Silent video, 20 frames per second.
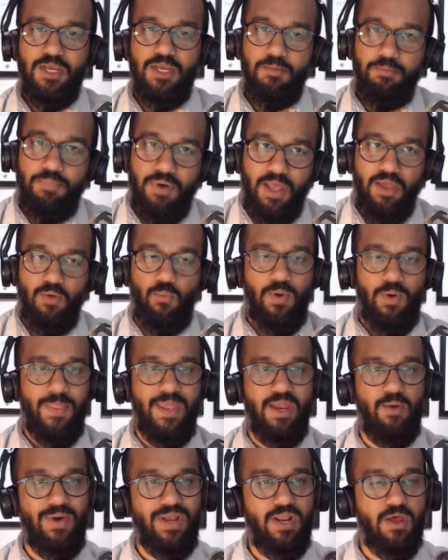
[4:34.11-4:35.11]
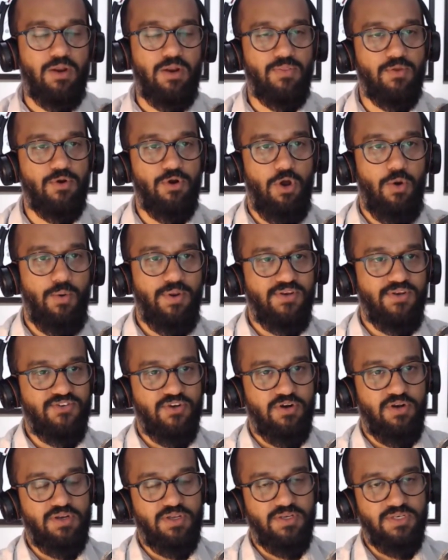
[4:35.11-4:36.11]
But when they went out on their own and
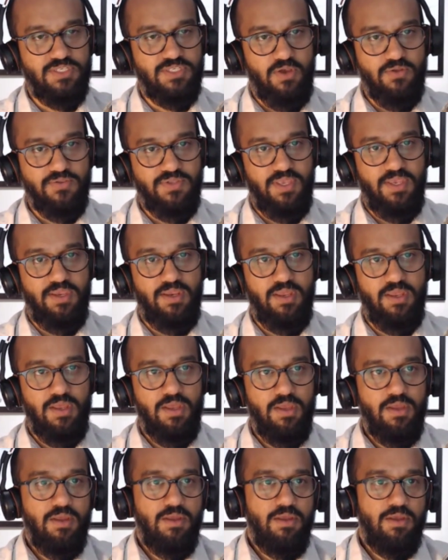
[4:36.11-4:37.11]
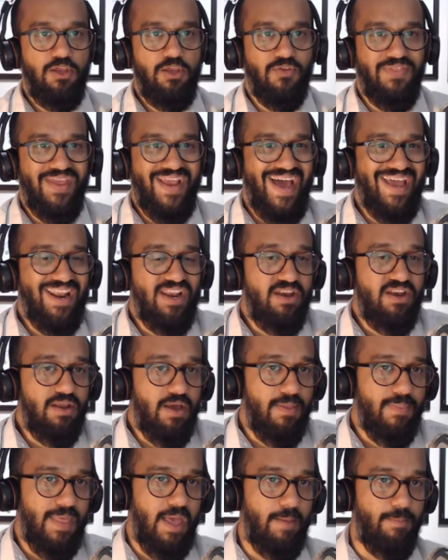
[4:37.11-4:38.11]
started consulting, they hadn't
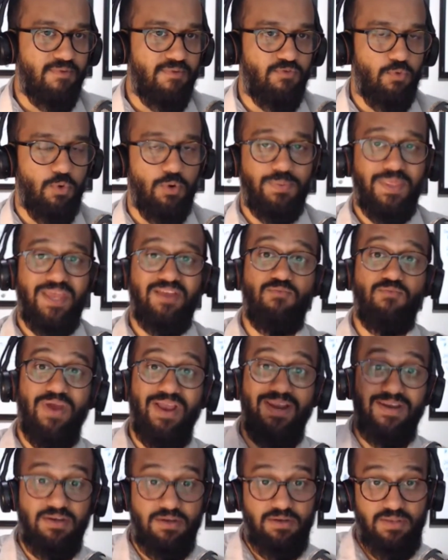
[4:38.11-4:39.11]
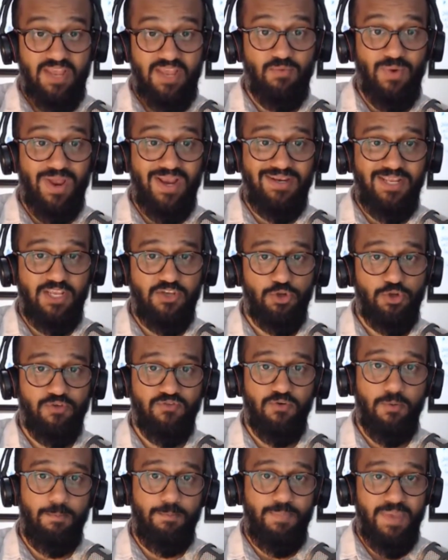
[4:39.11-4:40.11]
done that before. They ran digital
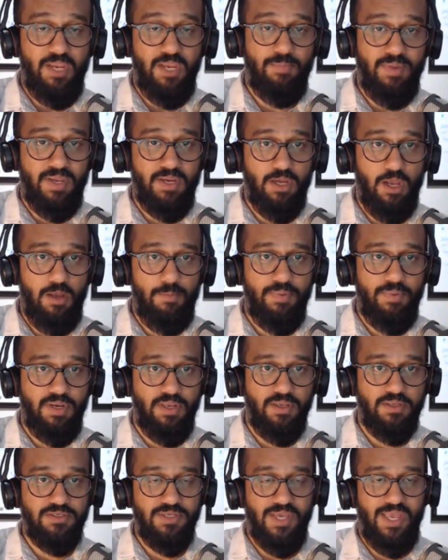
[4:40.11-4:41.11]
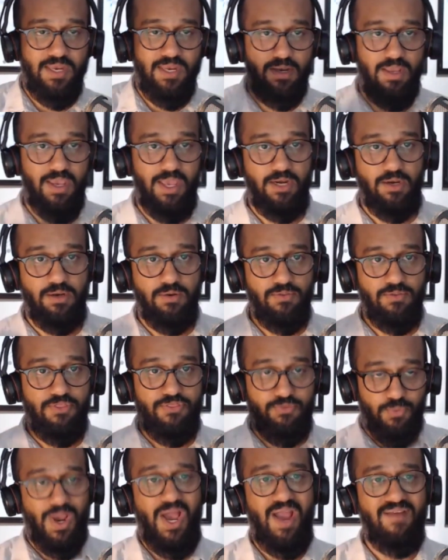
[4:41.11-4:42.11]
for big companies and
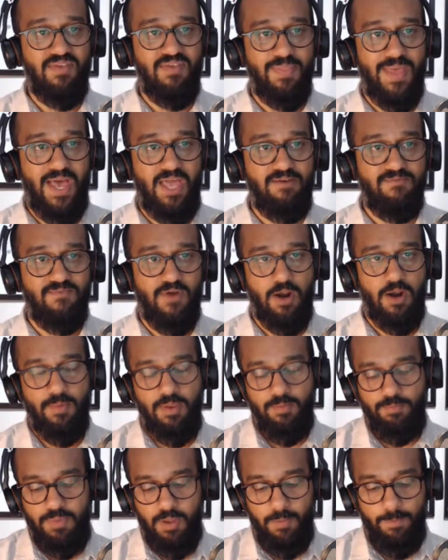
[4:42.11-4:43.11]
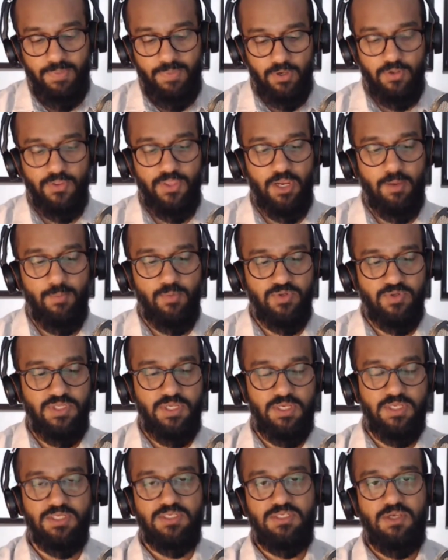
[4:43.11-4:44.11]
thrived in that environment, but building a boutique
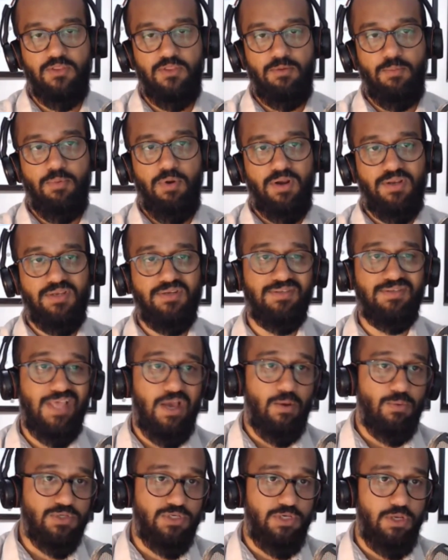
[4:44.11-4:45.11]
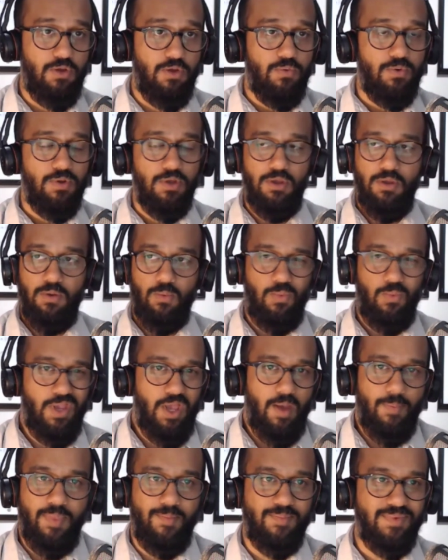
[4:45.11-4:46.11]
consulting practice, that was new. We
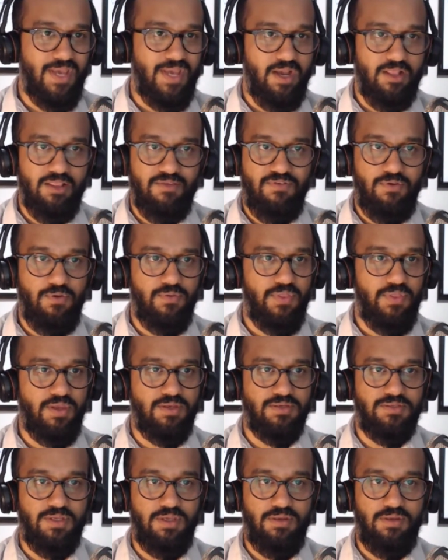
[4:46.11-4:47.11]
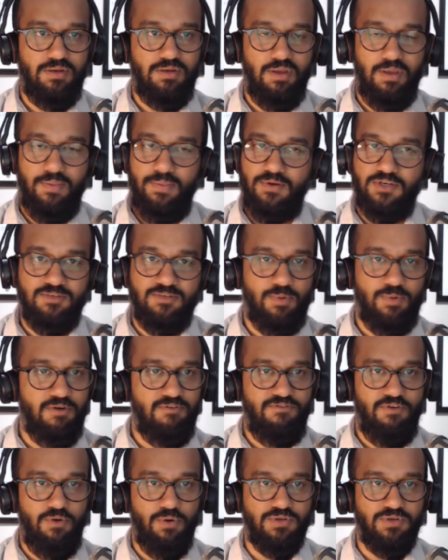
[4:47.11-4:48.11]
helped them dial a few things in, and they're smart
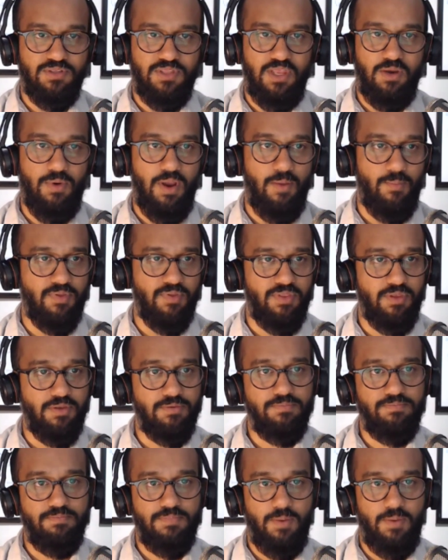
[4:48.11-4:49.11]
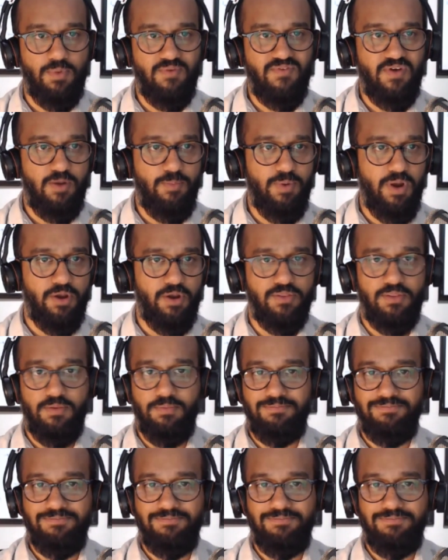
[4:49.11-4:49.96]
folks, and they ran with it. And we're very proud of them.